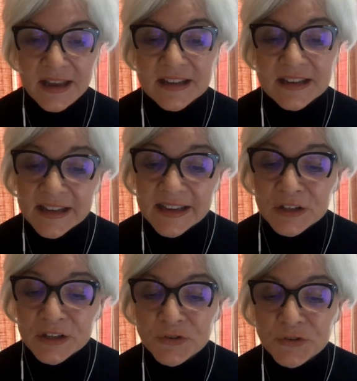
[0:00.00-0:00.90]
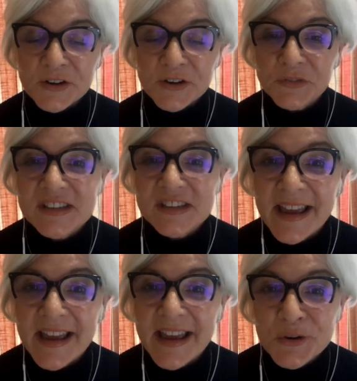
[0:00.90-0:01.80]
and Executive Director of
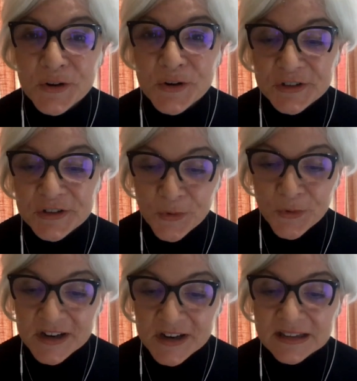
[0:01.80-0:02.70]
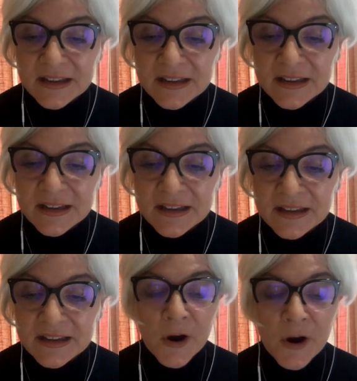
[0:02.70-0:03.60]
Design Core Detroit
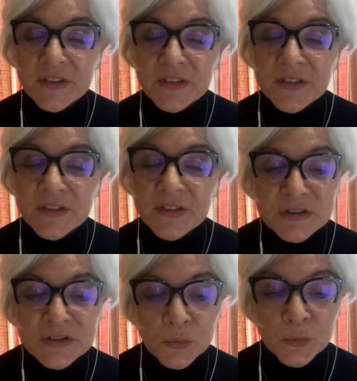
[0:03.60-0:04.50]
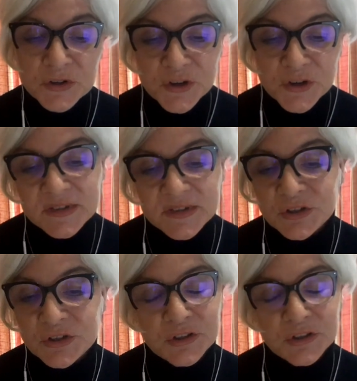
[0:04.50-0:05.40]
a part of the college that works to
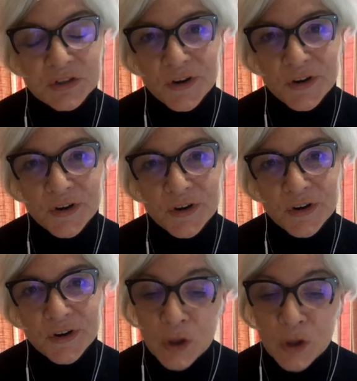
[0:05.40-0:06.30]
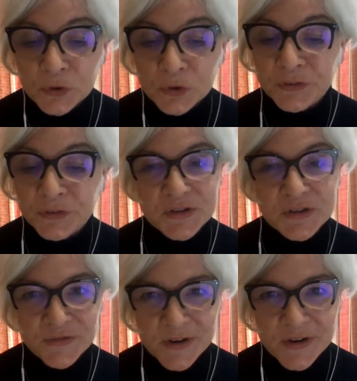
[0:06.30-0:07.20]
position Detroit as a global
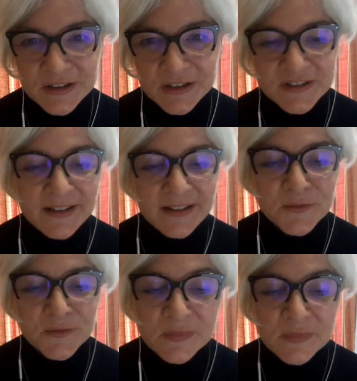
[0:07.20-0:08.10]
source of creative talent.